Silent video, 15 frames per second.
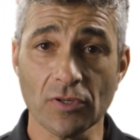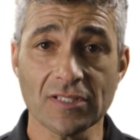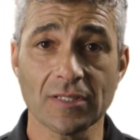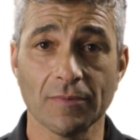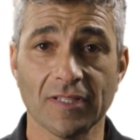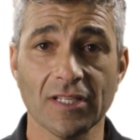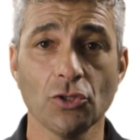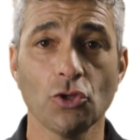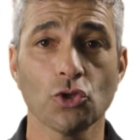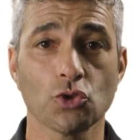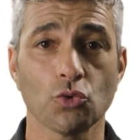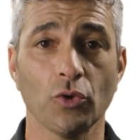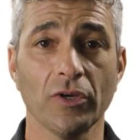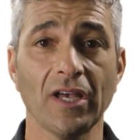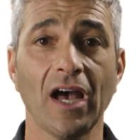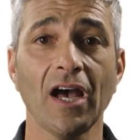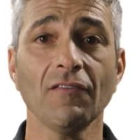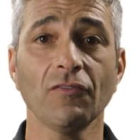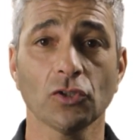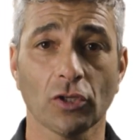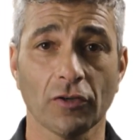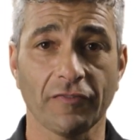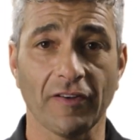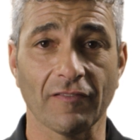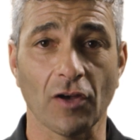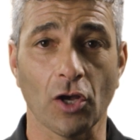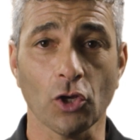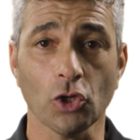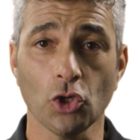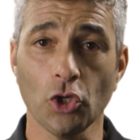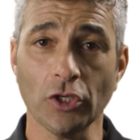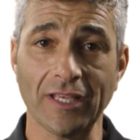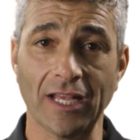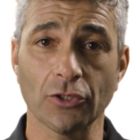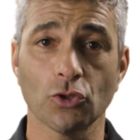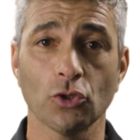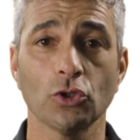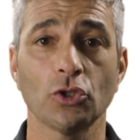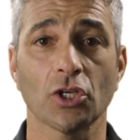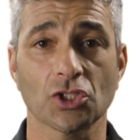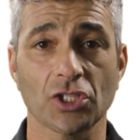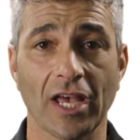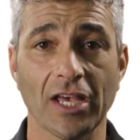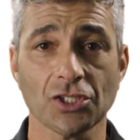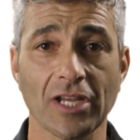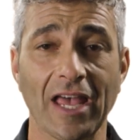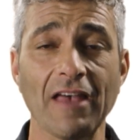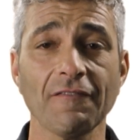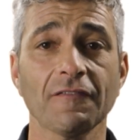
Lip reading: This allows you a little leeway in your calculation